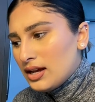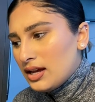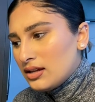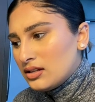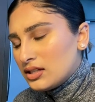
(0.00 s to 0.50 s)

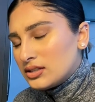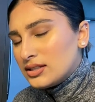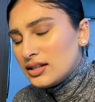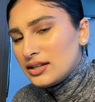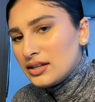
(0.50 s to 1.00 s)
and I
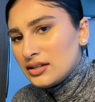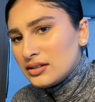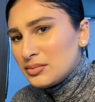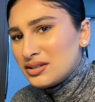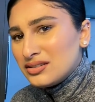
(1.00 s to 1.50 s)
deleted
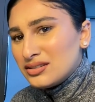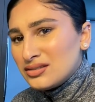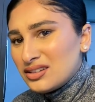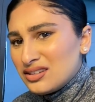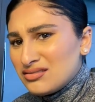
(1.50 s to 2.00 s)
it because it's
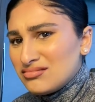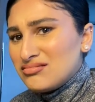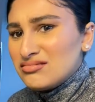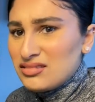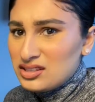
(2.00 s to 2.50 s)
like,
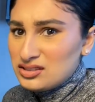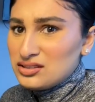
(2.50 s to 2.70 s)
I